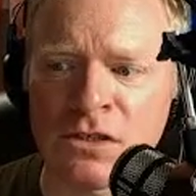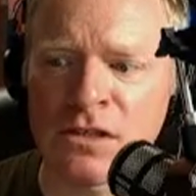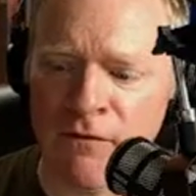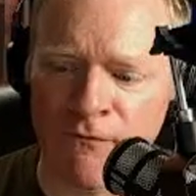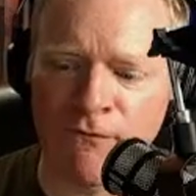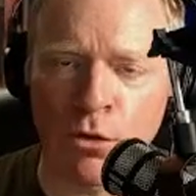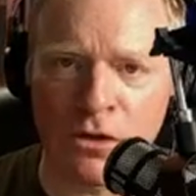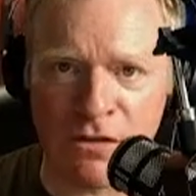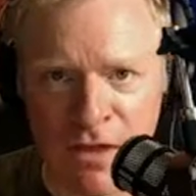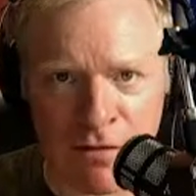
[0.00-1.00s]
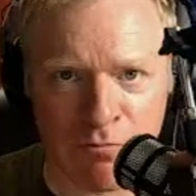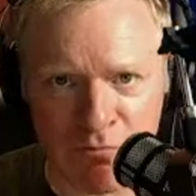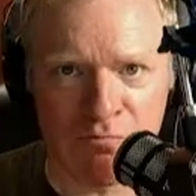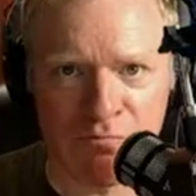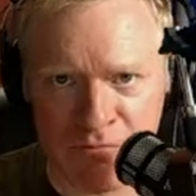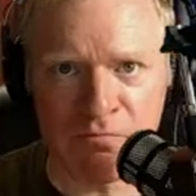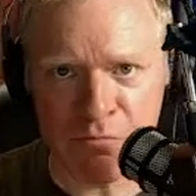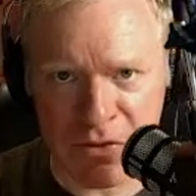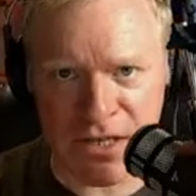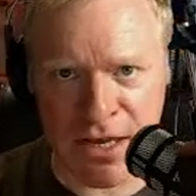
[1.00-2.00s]
That force of that
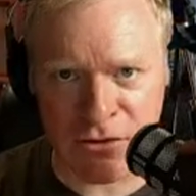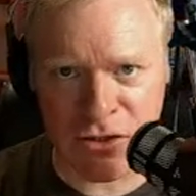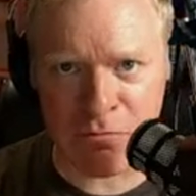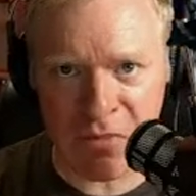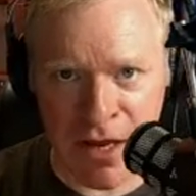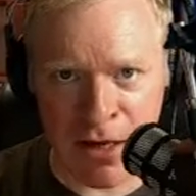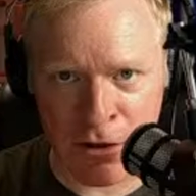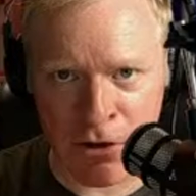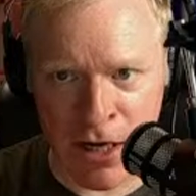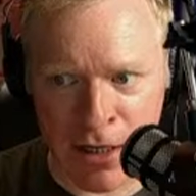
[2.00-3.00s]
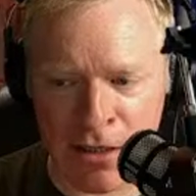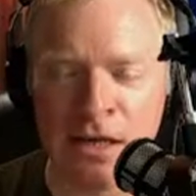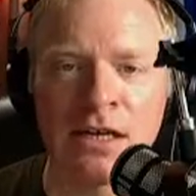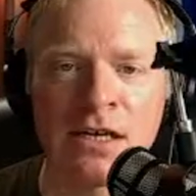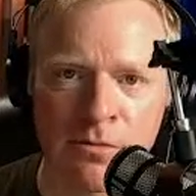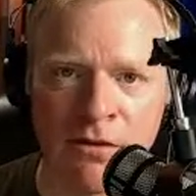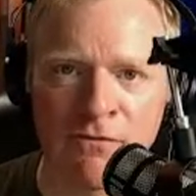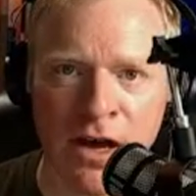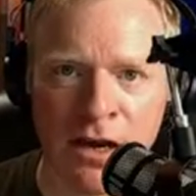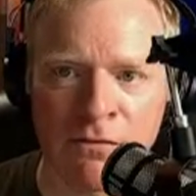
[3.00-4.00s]
potato chip bag in your hand is about
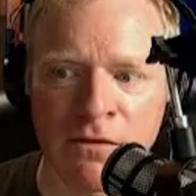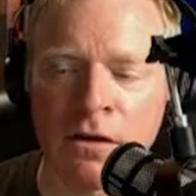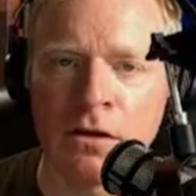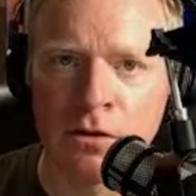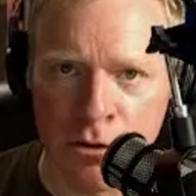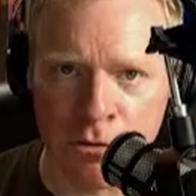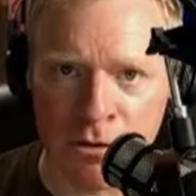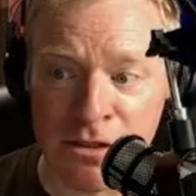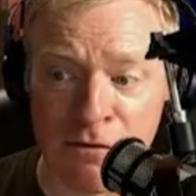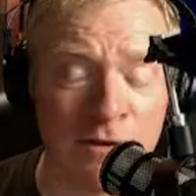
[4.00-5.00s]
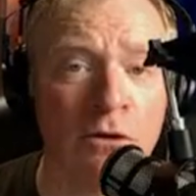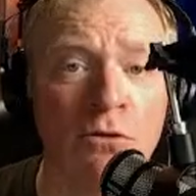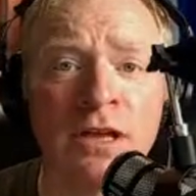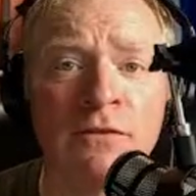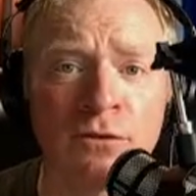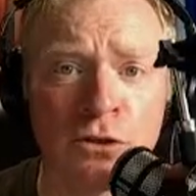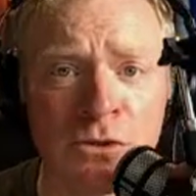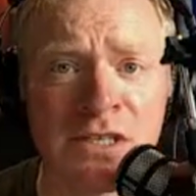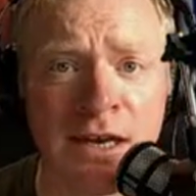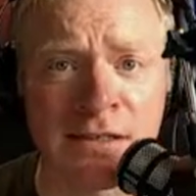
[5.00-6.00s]
5 newtons. And if you hold that for 2
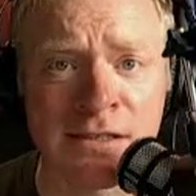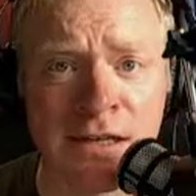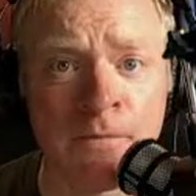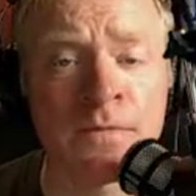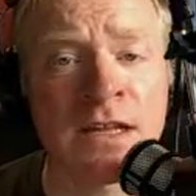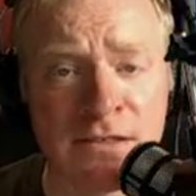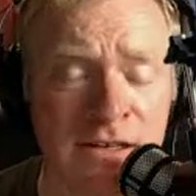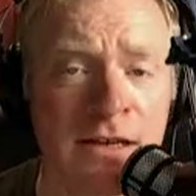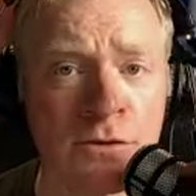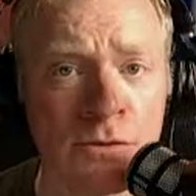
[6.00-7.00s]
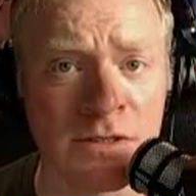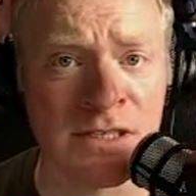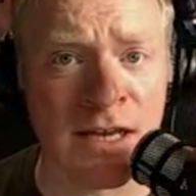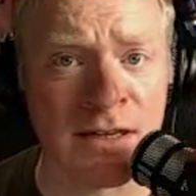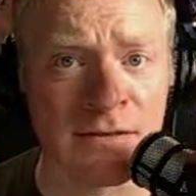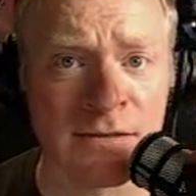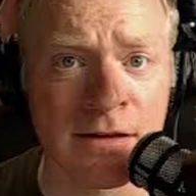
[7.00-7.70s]
seconds, that's 10 Newton seconds.